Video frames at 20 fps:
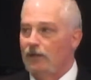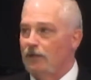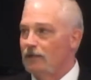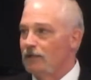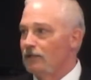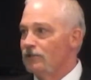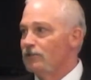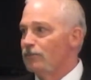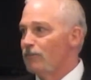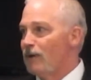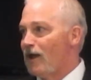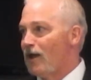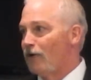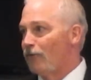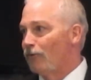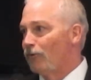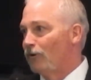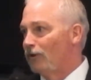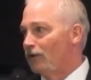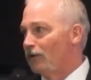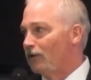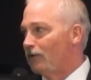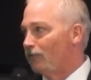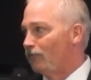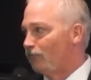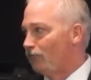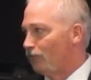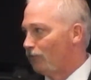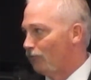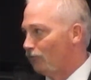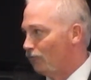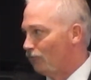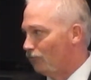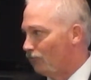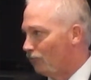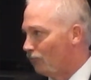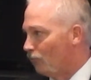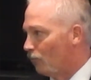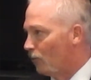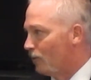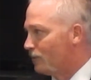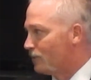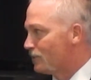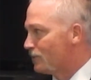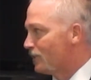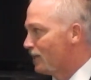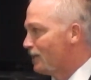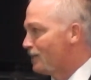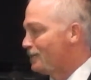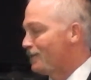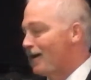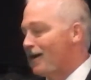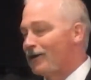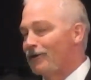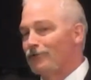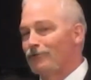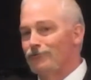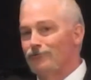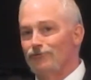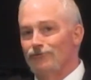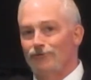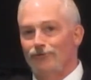It doesn't matter really if you win state titles